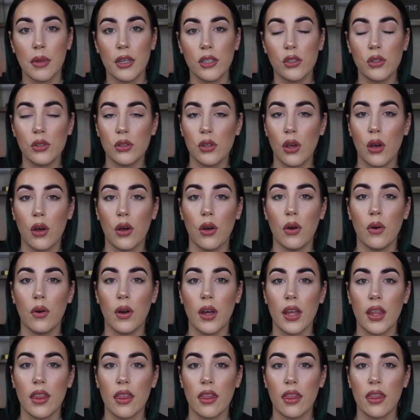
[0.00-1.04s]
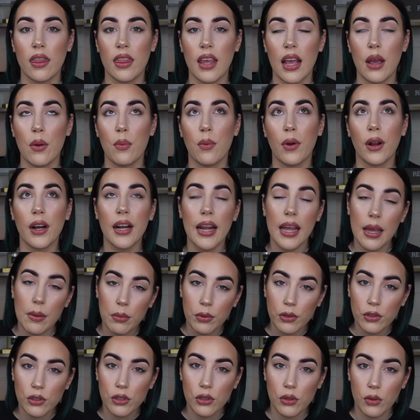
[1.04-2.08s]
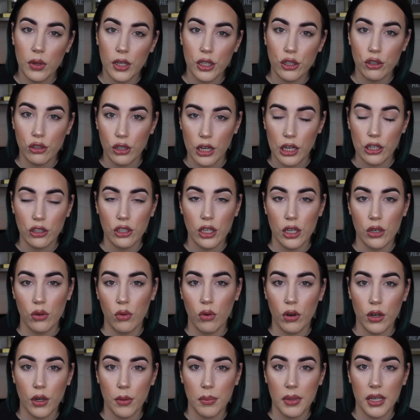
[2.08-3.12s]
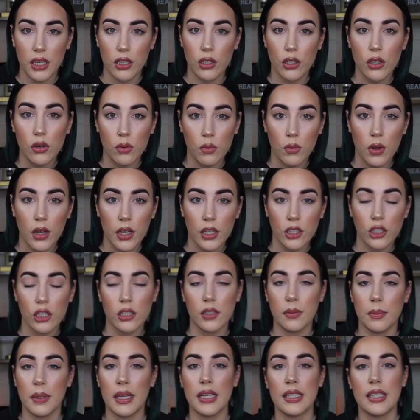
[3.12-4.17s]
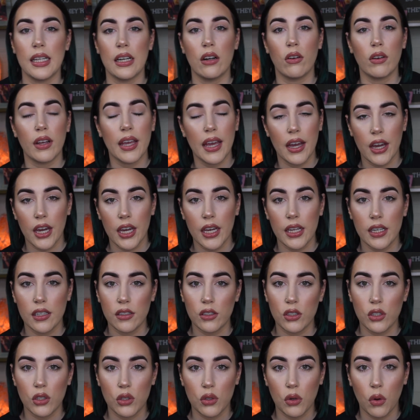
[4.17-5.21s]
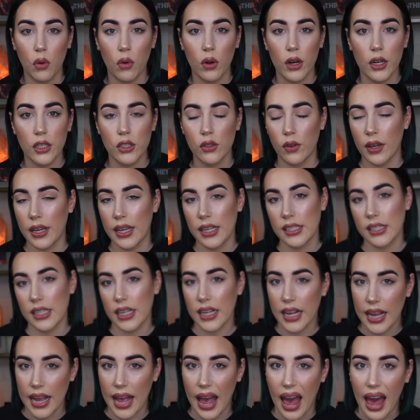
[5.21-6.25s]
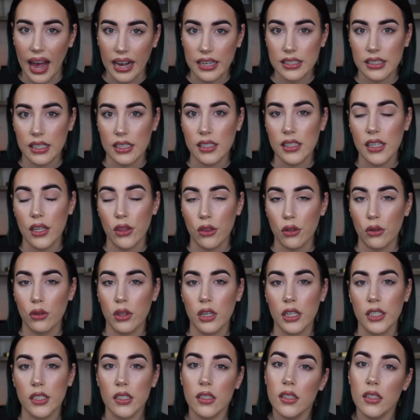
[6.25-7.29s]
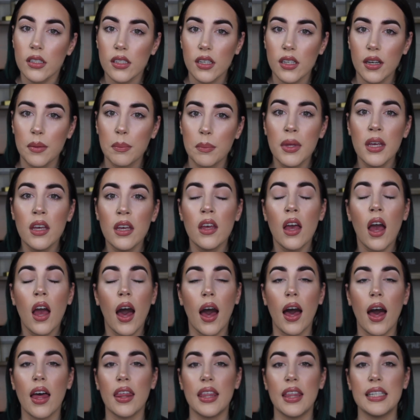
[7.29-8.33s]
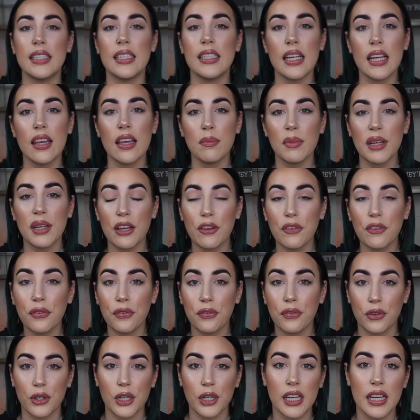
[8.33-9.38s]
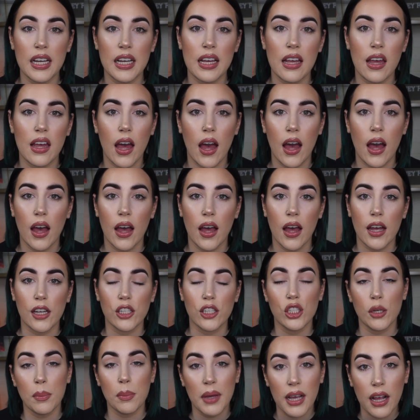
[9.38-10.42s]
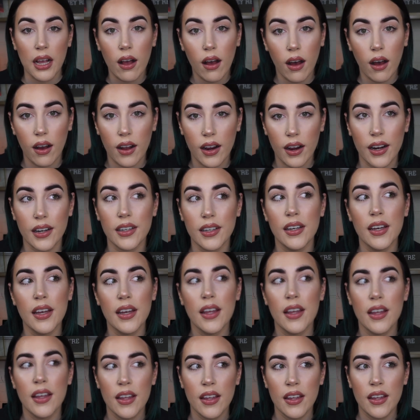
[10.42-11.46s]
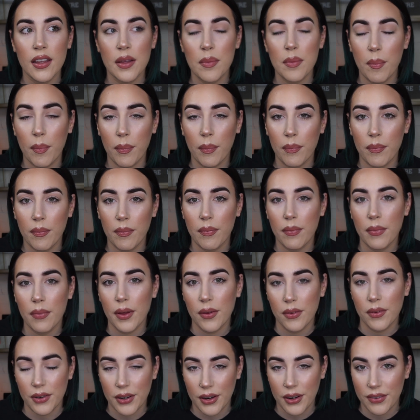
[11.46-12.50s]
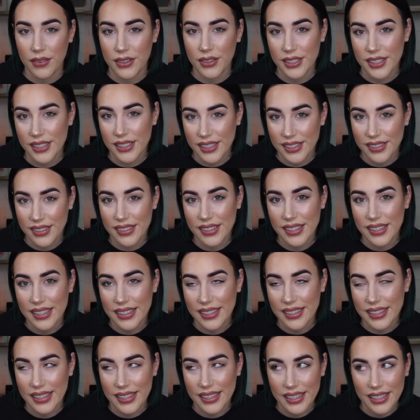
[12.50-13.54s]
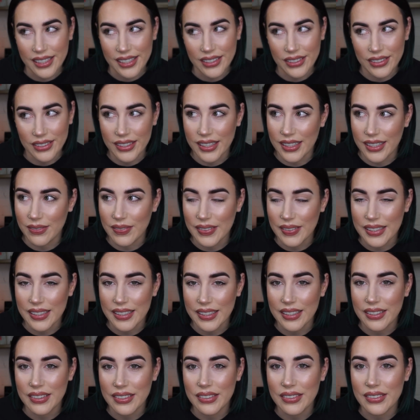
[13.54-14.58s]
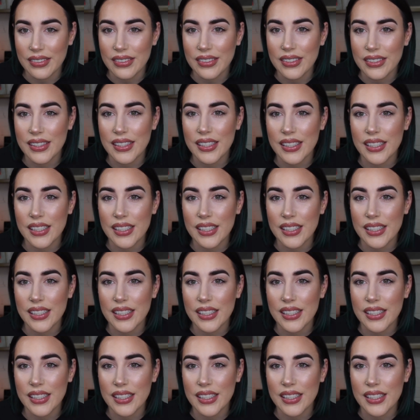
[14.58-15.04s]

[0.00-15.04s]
So they weren't able to exchange it and order me a new one just because they don't carry it in store, so I guess they can't access it through their system. They did give me a free shipping card, but when I went to use it, so the code had been used.